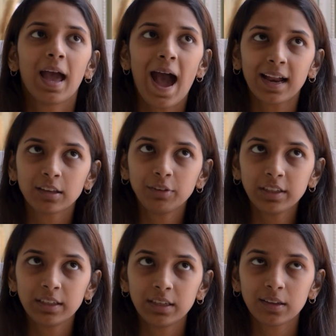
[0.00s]

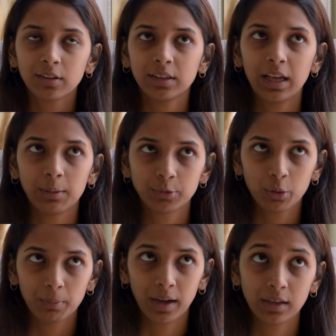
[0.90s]
Actively reading really helps
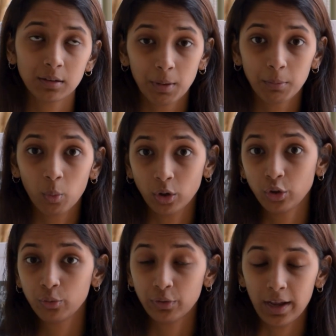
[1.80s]
your mind remember what
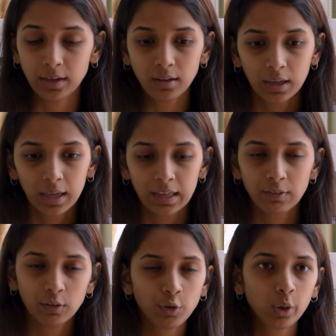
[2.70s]
you've read.
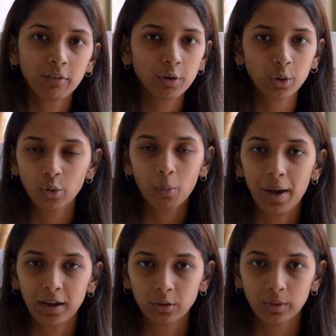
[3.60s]
Even if you're never going to go
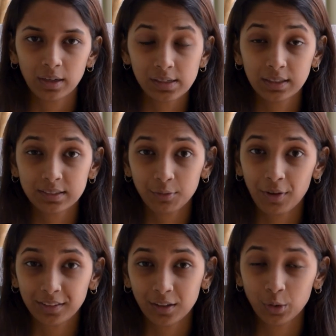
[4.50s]
back to it, at least the
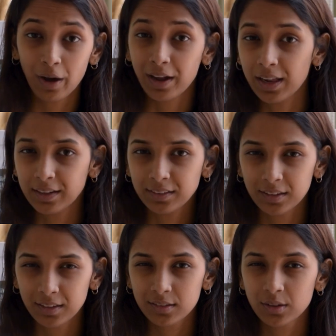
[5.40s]
fact that you highlighted
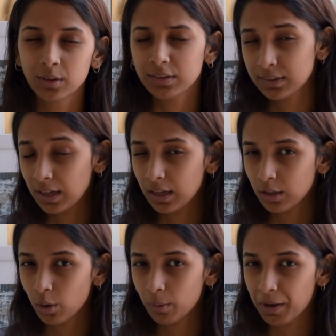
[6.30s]
it is going to stay in
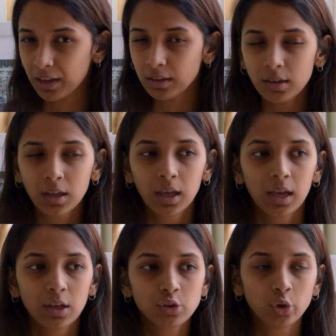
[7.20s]
your mind.
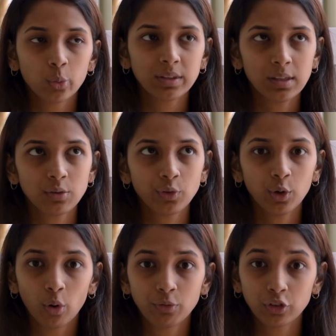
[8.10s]
So doing this for
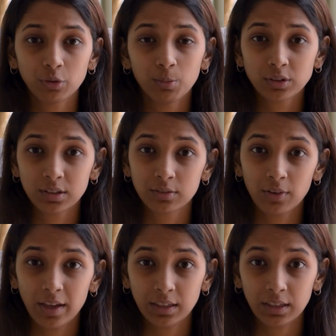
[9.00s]
non-fiction books is
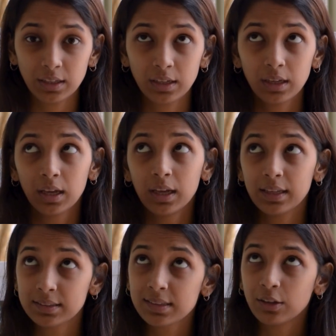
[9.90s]
very
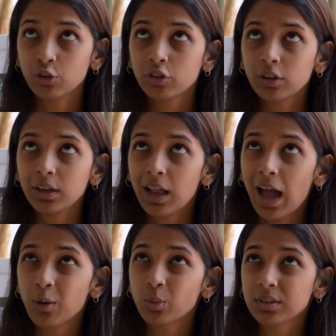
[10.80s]
essential,
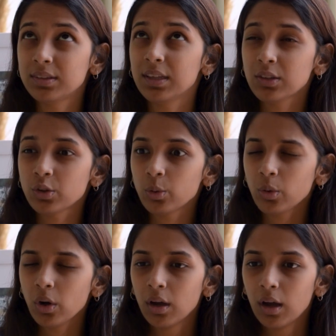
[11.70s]
I would say so.